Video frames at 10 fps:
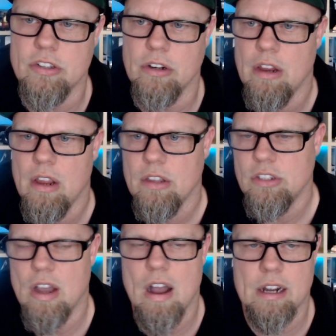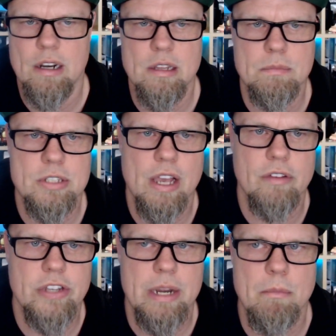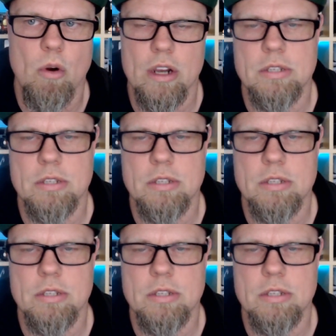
or talking to themselves anymore.